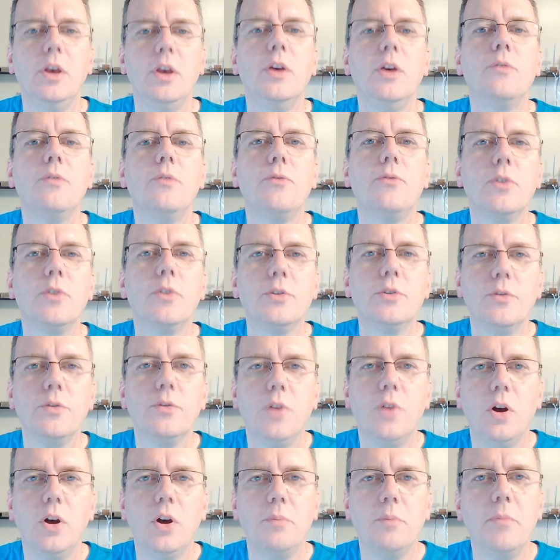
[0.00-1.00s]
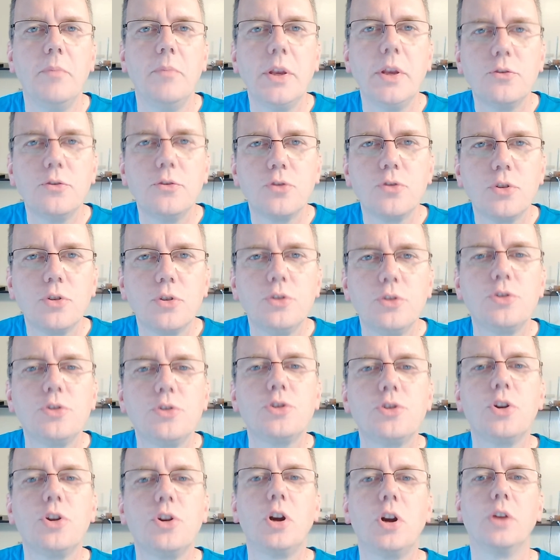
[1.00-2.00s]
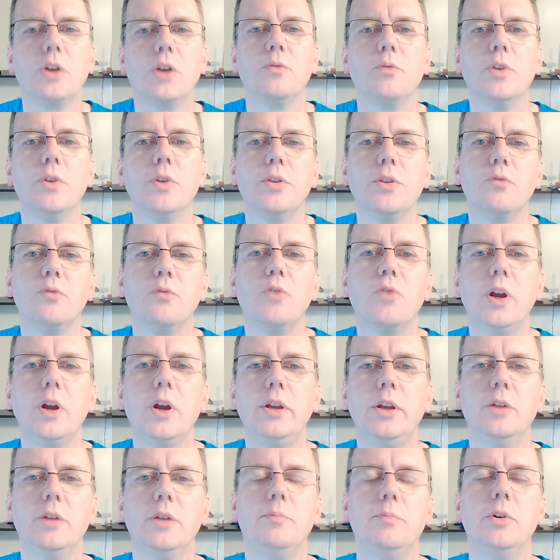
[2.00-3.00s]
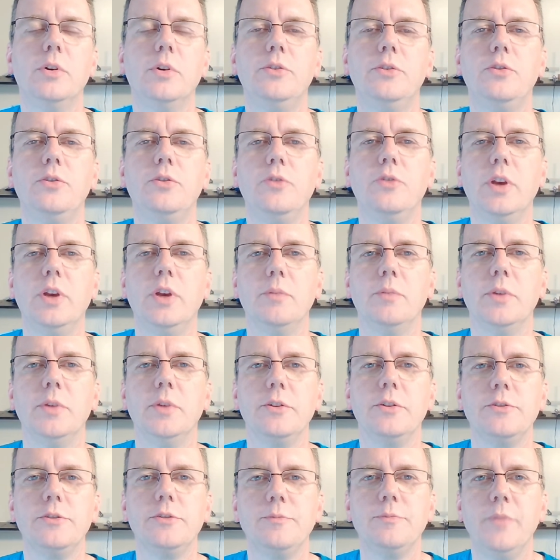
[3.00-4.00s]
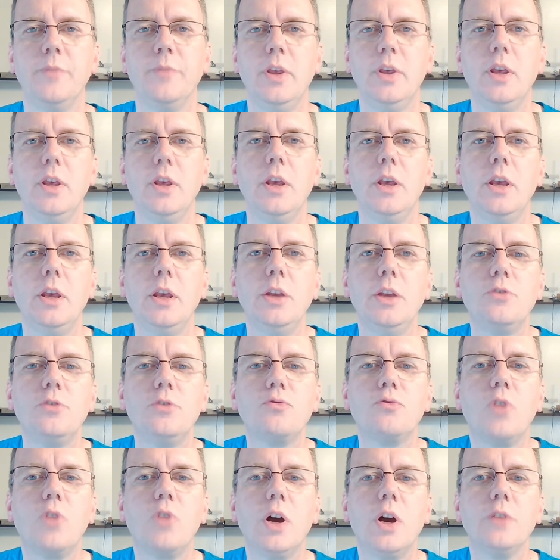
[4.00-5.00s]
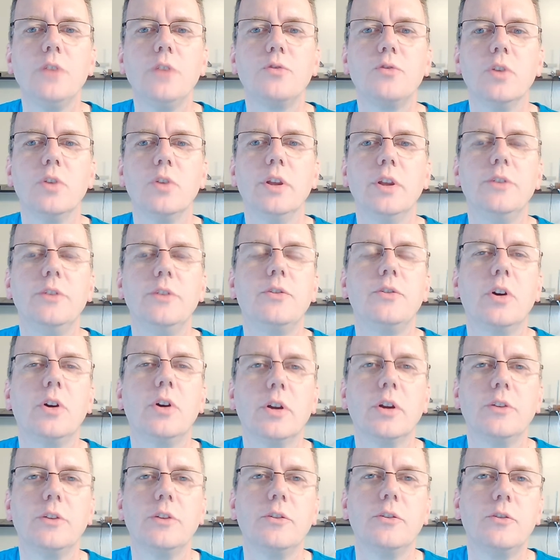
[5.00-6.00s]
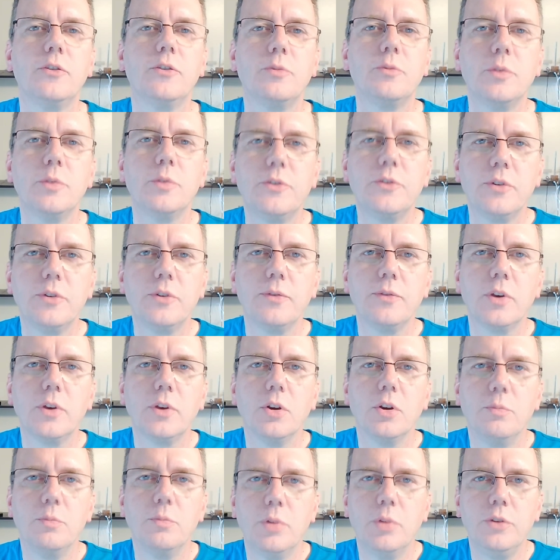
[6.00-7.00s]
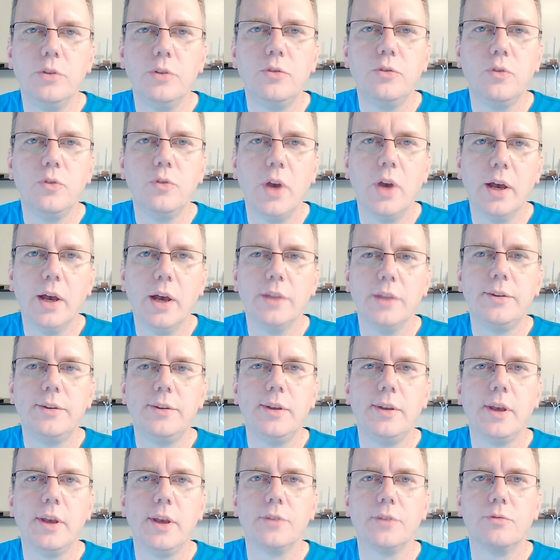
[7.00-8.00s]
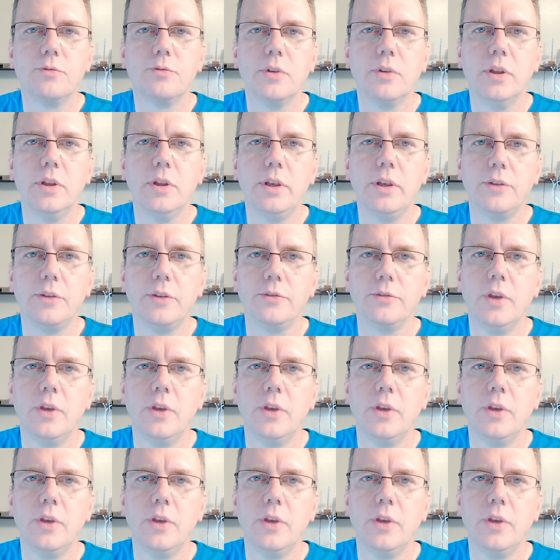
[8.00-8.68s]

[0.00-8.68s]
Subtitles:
First of all, make sure you start with the right Ubuntu image. Each ROS release targets a specific Ubuntu LTS release.